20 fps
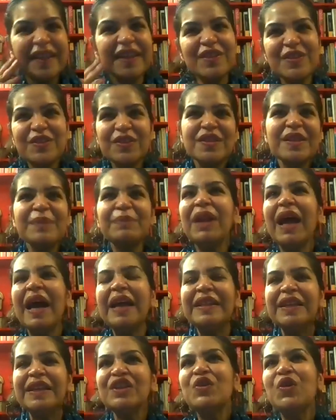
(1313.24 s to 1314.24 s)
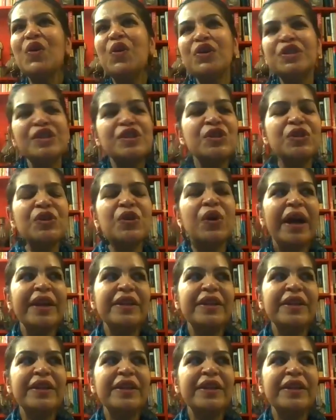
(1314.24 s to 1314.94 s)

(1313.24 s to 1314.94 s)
think it's the same, but I think also,